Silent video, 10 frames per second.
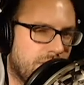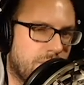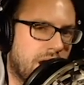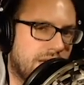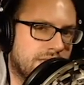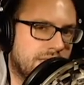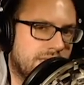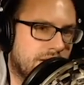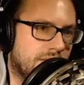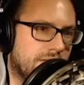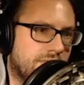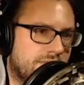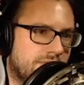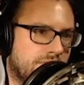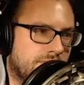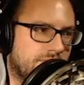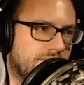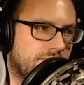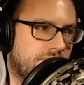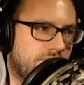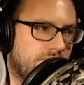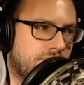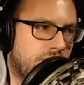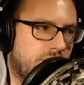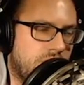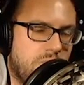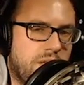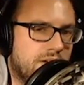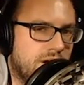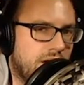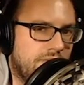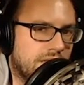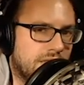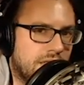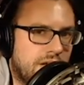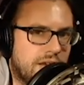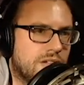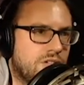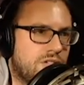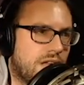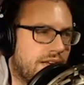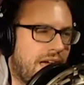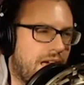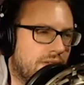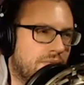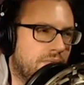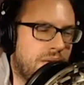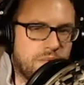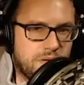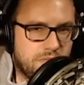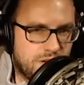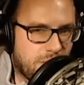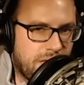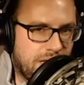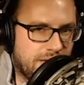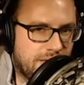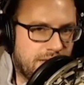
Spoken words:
the process of new players aren't even looking to shut down people who jump in